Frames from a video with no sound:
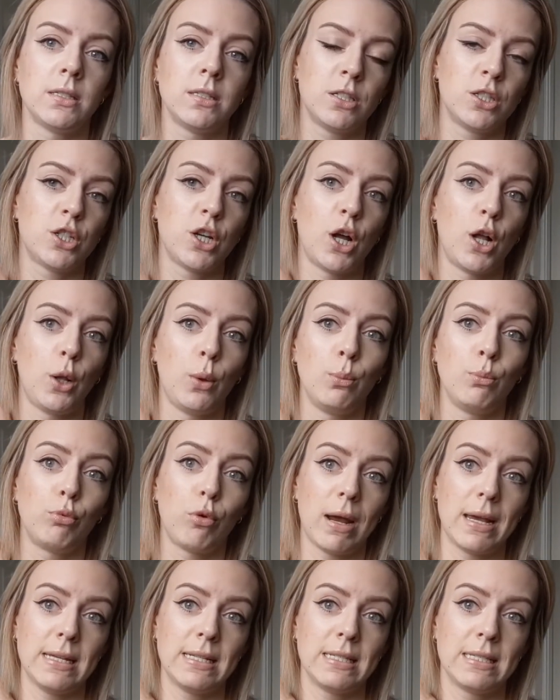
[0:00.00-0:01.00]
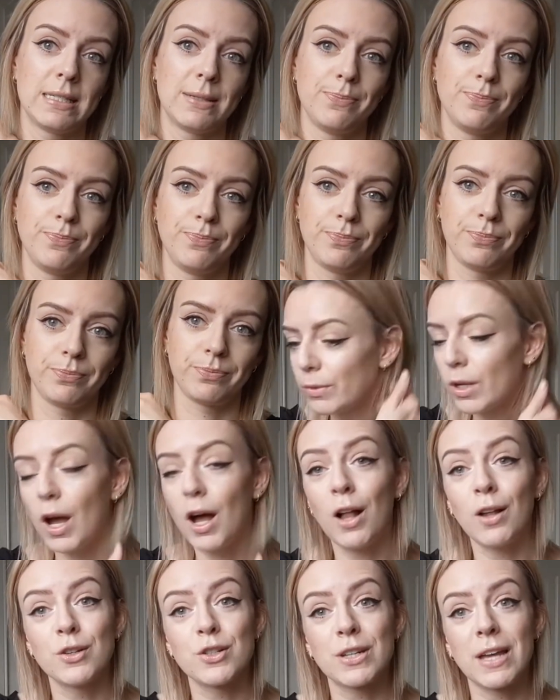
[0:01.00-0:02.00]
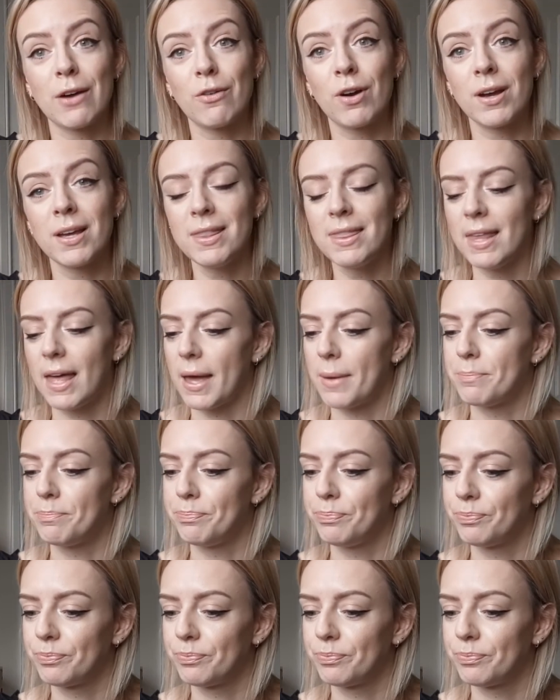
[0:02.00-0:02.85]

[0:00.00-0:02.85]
style brace. I'll just get right in there.